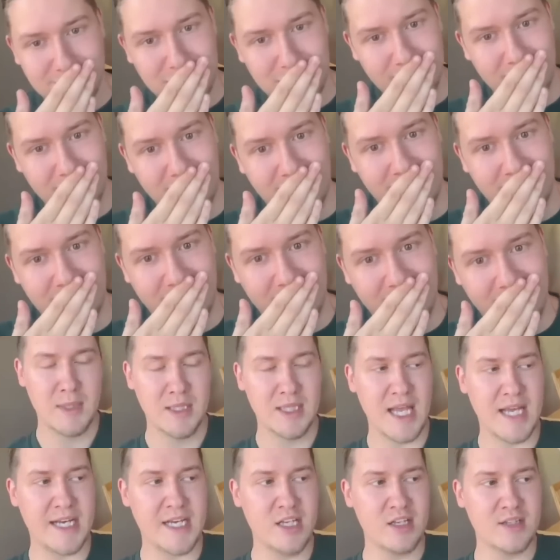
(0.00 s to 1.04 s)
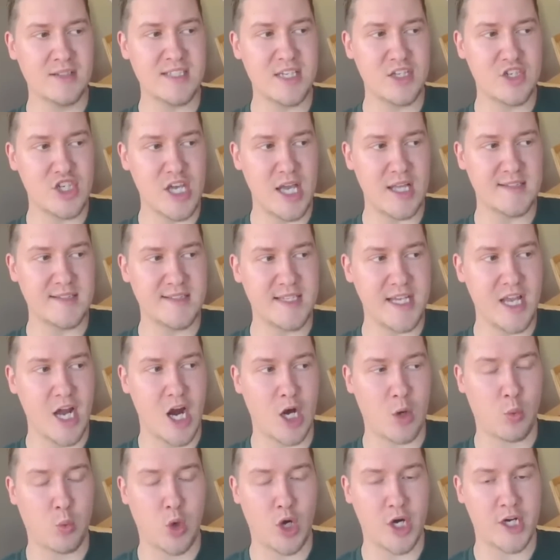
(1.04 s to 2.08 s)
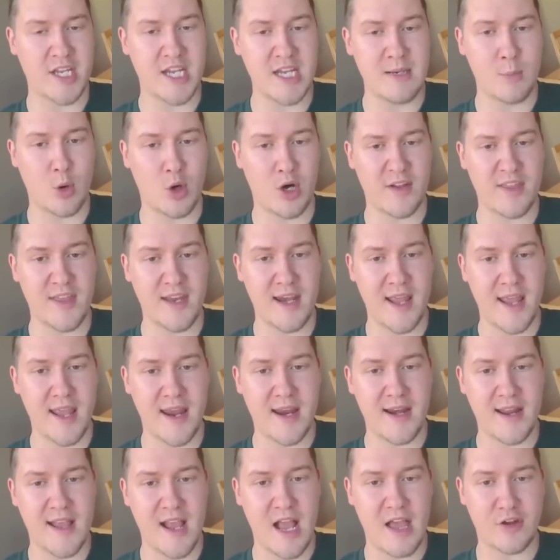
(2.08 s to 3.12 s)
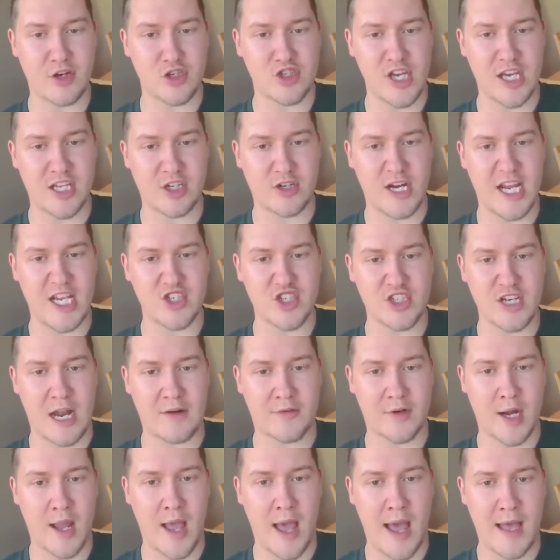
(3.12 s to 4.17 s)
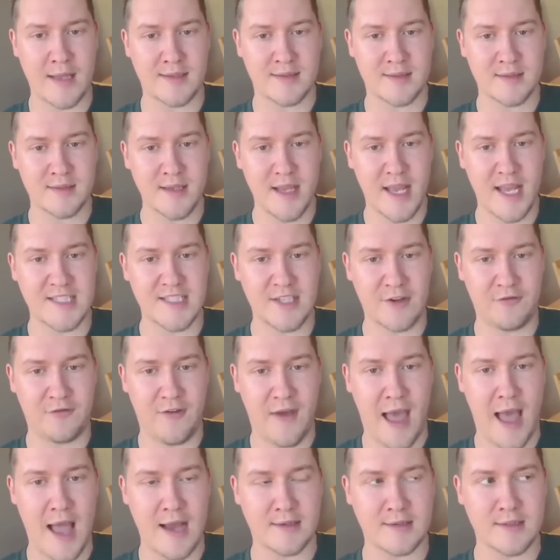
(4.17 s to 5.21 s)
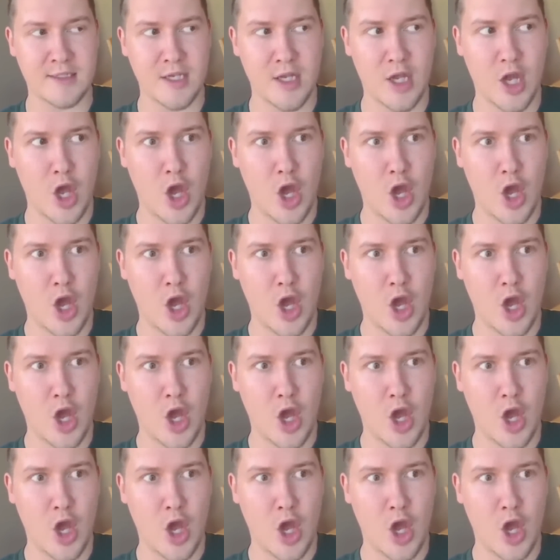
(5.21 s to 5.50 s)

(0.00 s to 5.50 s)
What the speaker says: Millennials and Gen Z are working more than any other generation ever has. It's a fact.